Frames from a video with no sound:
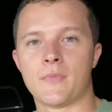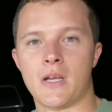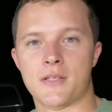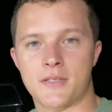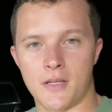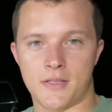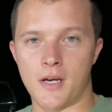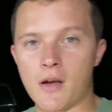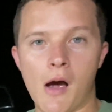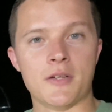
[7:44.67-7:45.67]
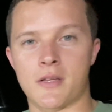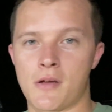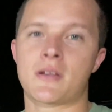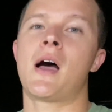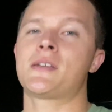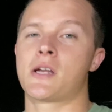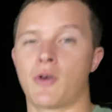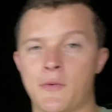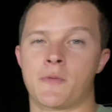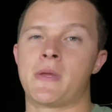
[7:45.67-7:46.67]
Suncoast and those guys
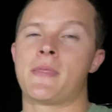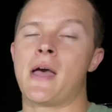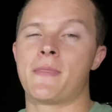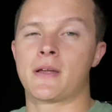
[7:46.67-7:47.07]
agree with me that